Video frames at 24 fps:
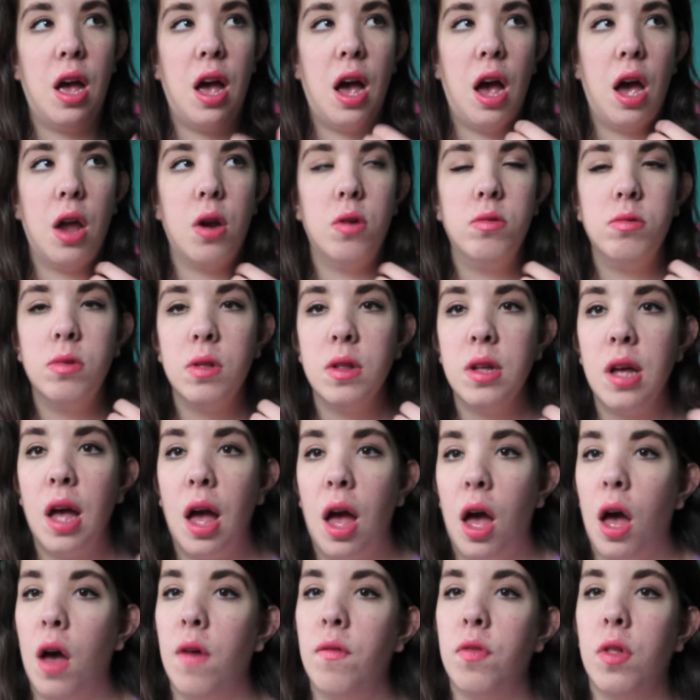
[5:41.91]
I don't really
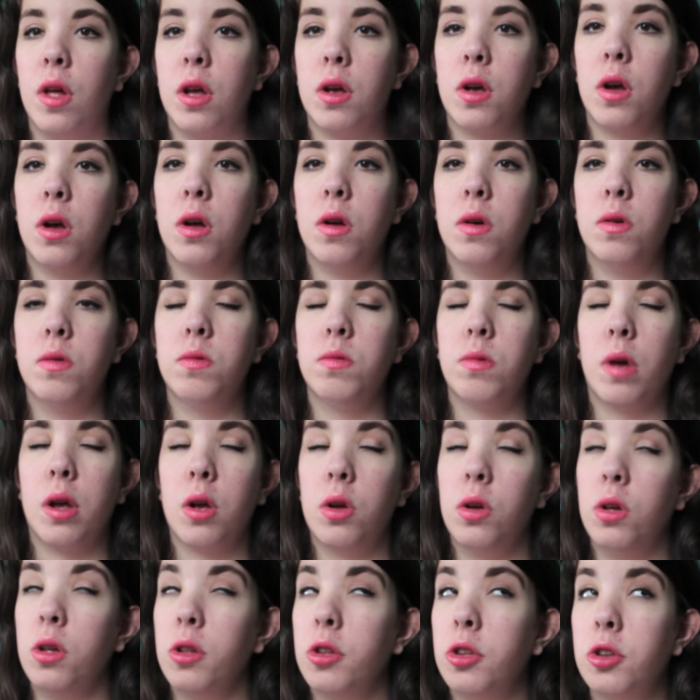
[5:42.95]
have like
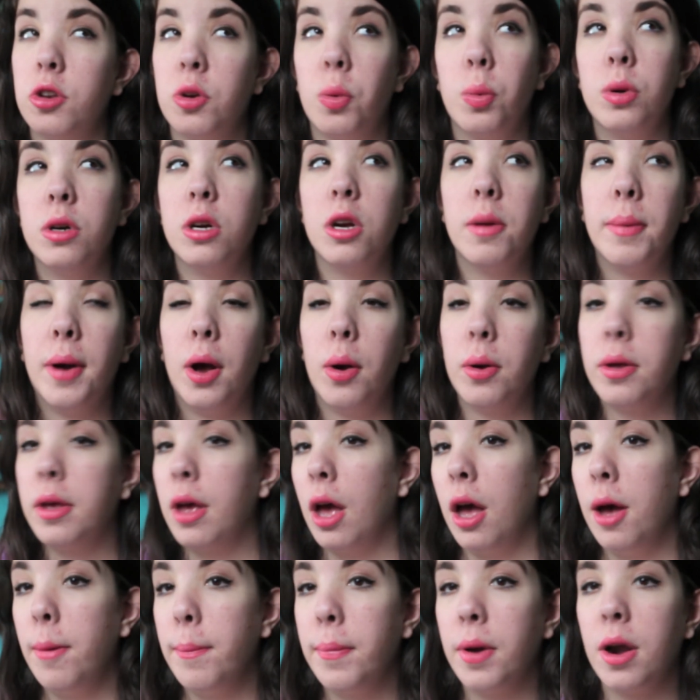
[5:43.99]
wrinkles to worry about yet,